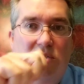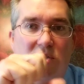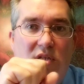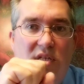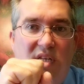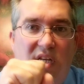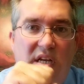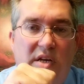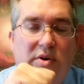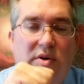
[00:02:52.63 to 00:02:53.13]
to
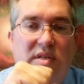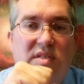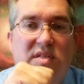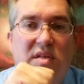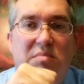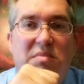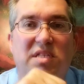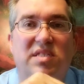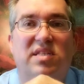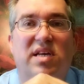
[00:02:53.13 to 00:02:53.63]
decrease
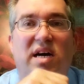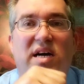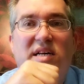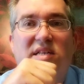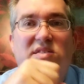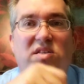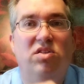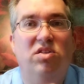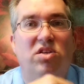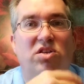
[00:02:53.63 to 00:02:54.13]
them in
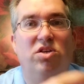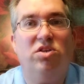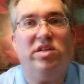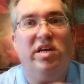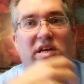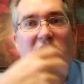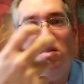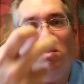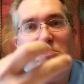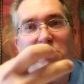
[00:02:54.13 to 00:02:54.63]
size and then you're
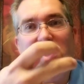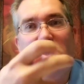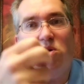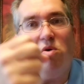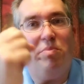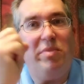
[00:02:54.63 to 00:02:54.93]
taking the medical